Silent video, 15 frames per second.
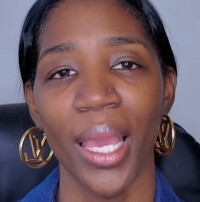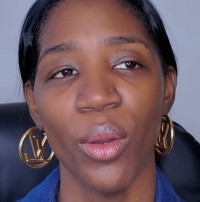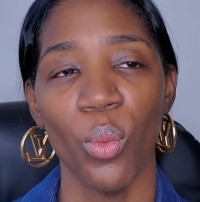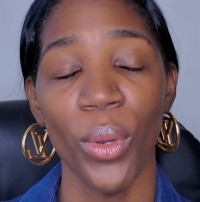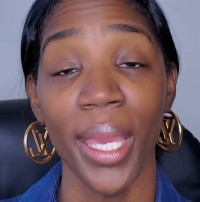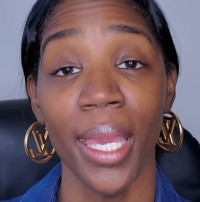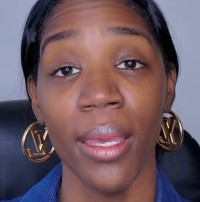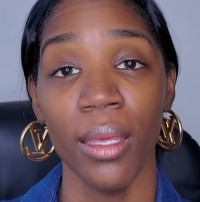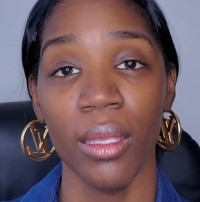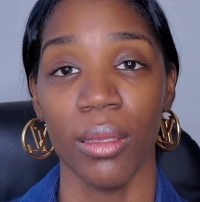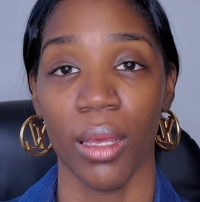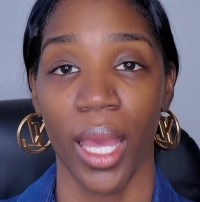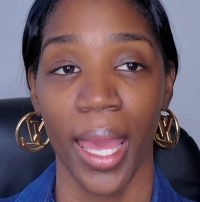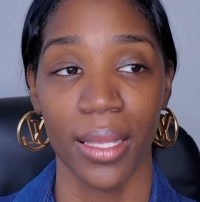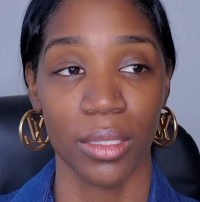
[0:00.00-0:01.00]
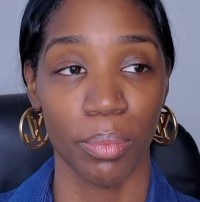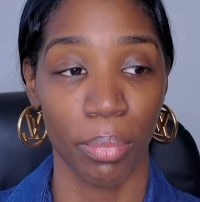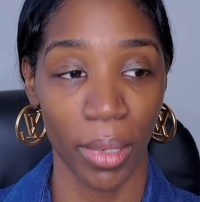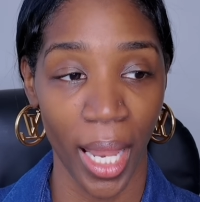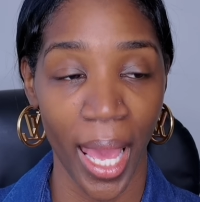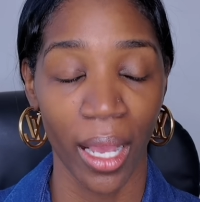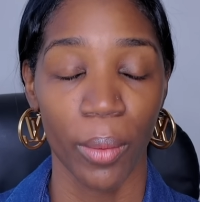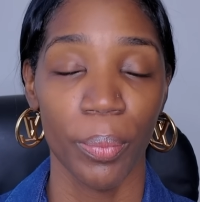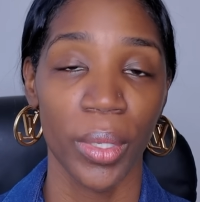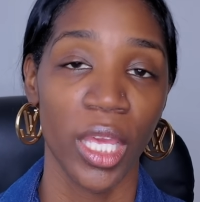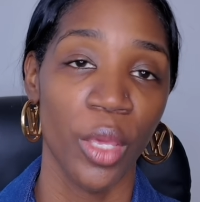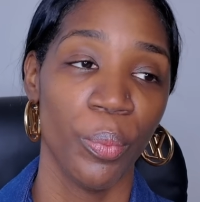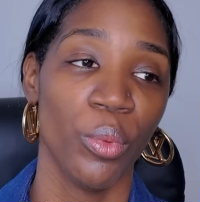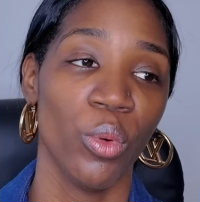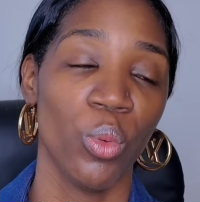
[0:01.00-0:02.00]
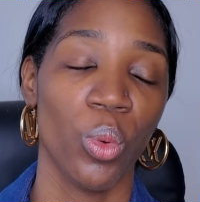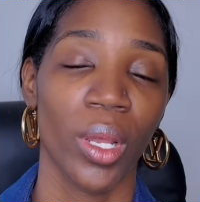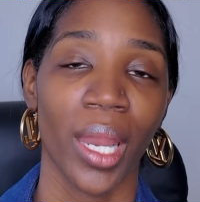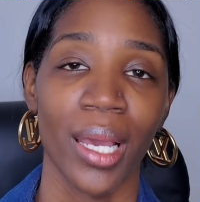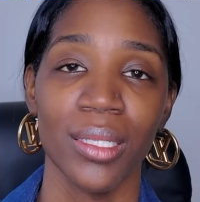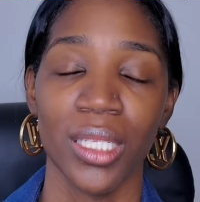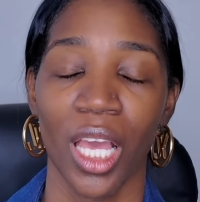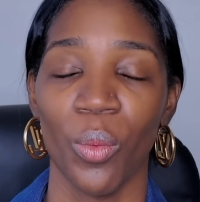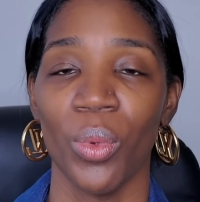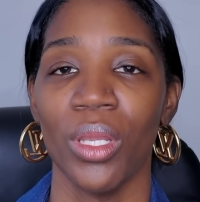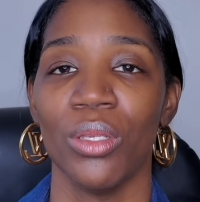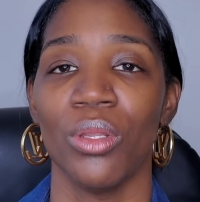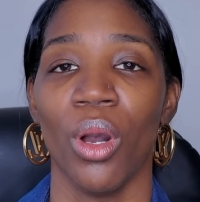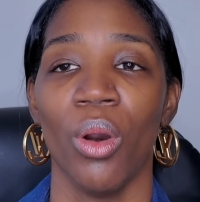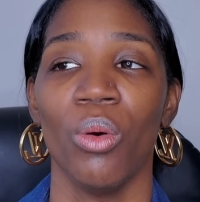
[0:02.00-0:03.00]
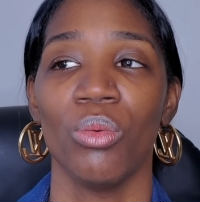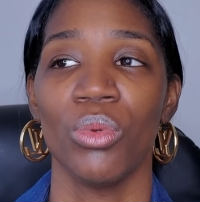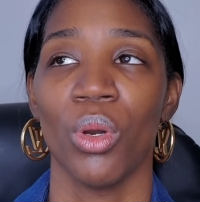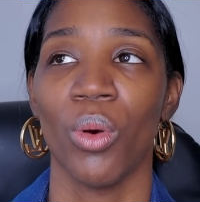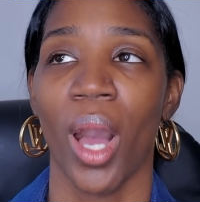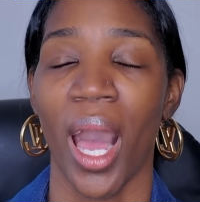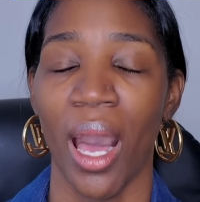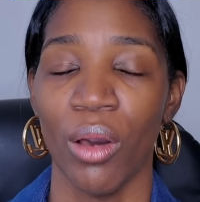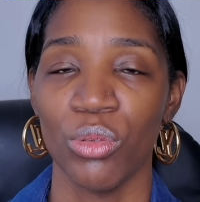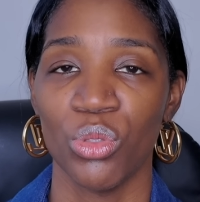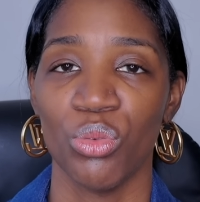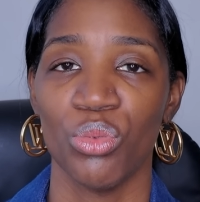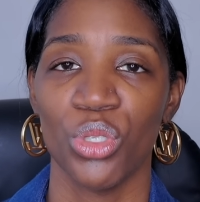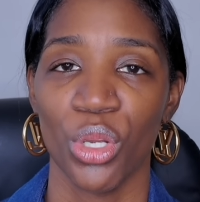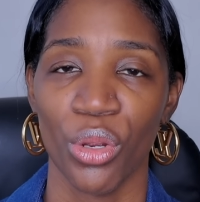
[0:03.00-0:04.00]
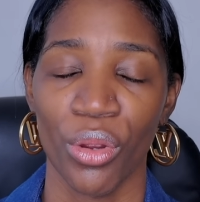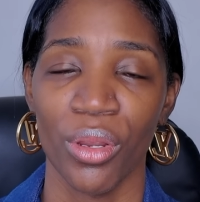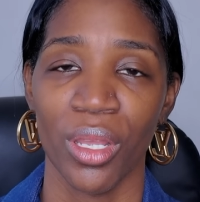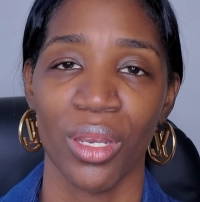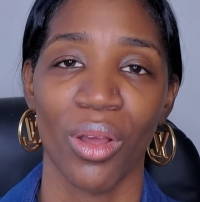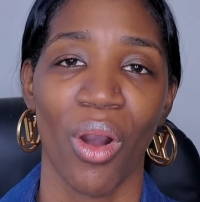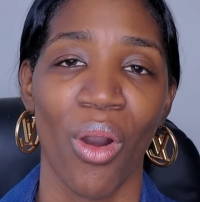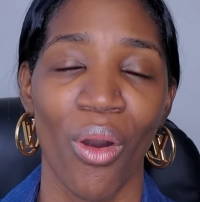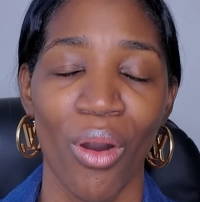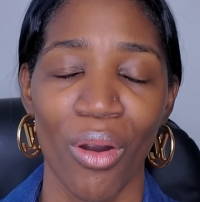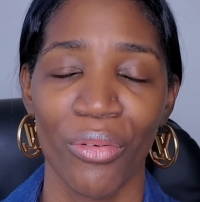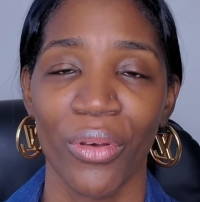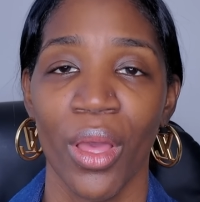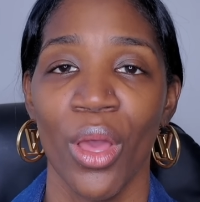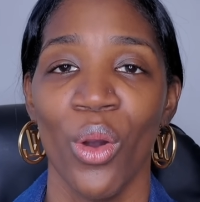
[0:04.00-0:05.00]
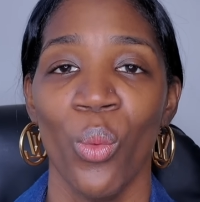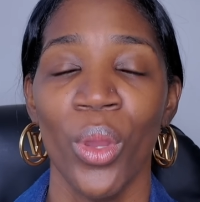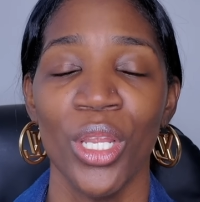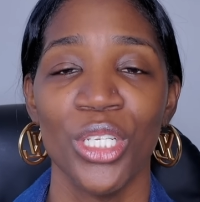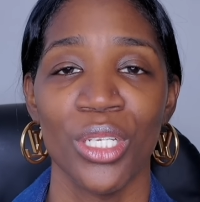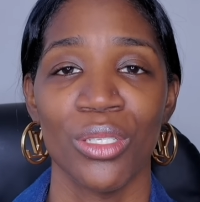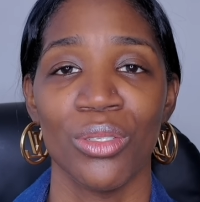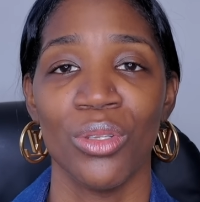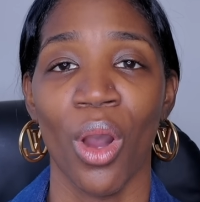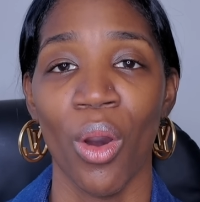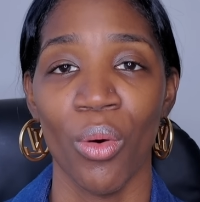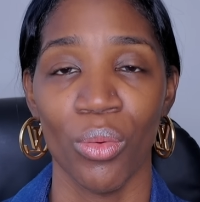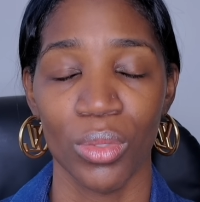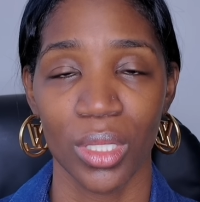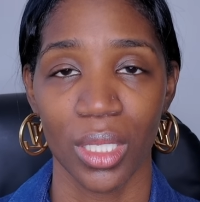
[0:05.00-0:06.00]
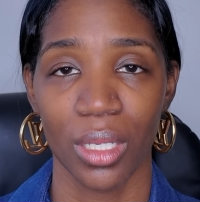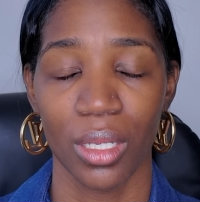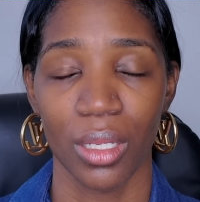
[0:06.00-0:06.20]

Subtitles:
we as Black people, when I say we don't know how to turn it off, we just don't.